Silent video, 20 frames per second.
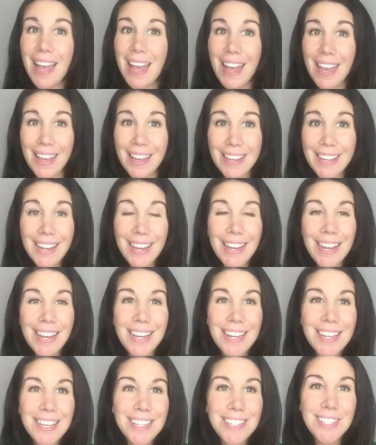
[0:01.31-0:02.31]
Hey
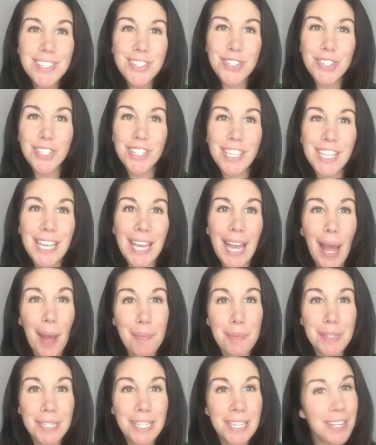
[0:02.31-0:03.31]
guys, Jillian
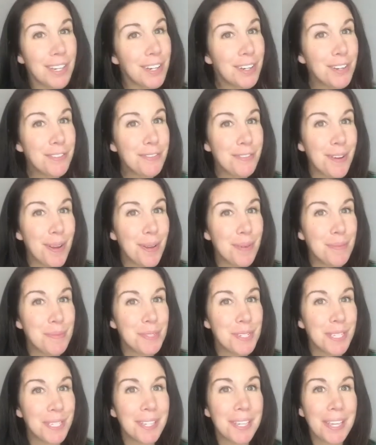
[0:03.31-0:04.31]
Kaplan here from
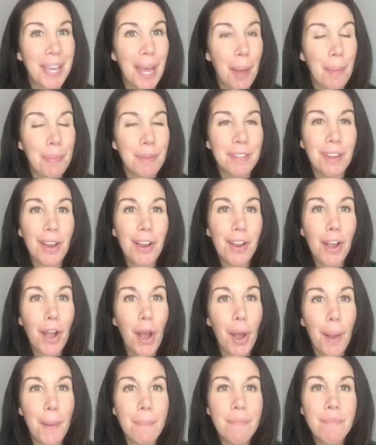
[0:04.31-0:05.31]

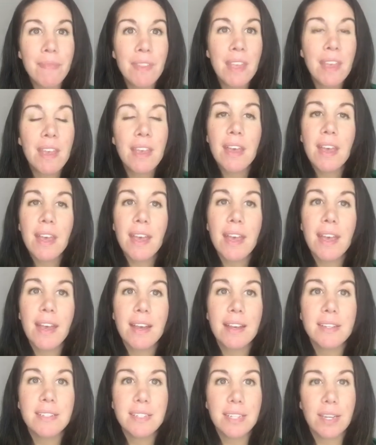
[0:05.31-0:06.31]
jilliankaplan.com,
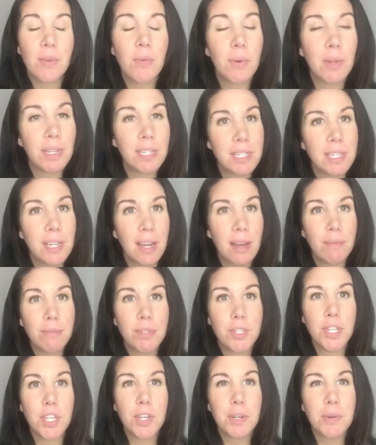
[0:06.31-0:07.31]
and I wanted to come
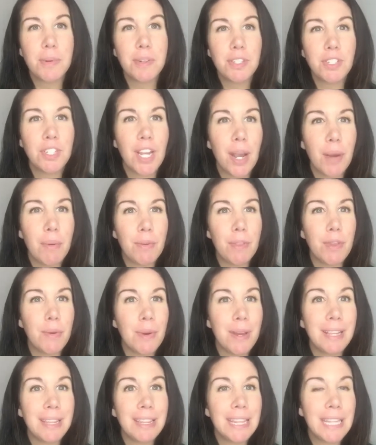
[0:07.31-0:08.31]
to you and chat with you
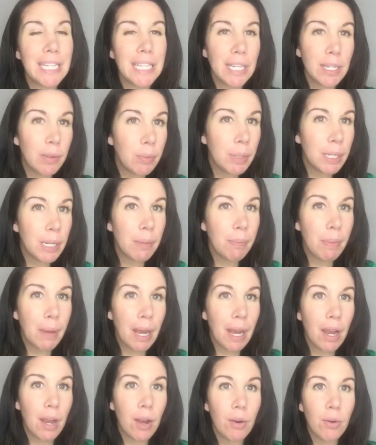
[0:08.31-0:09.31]
a little bit
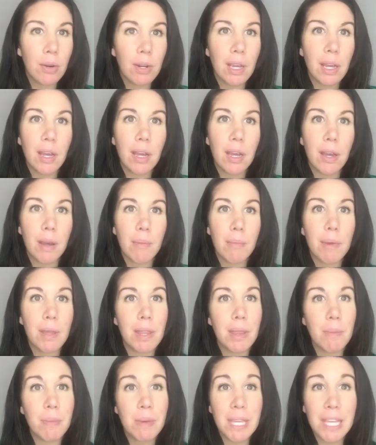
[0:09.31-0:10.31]
about
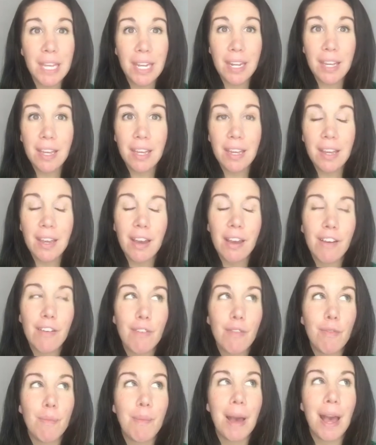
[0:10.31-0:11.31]
the beginning
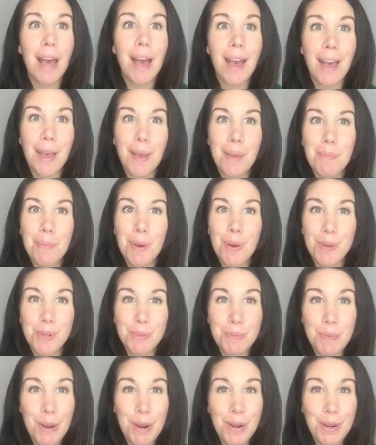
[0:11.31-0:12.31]
of my
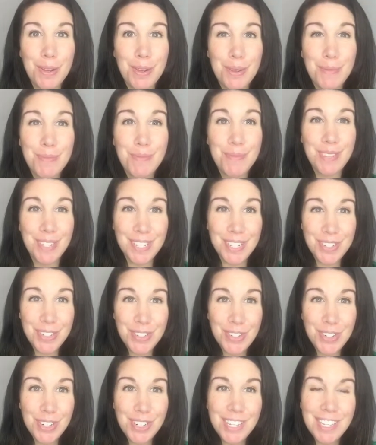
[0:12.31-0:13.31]
postpartum fitness
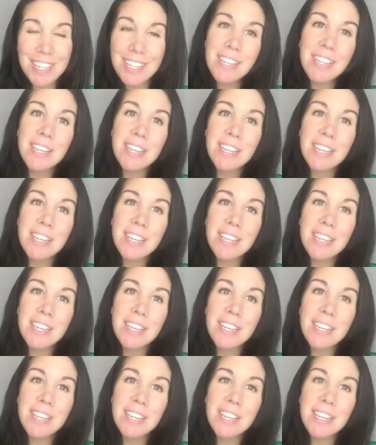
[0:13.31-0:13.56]
journey.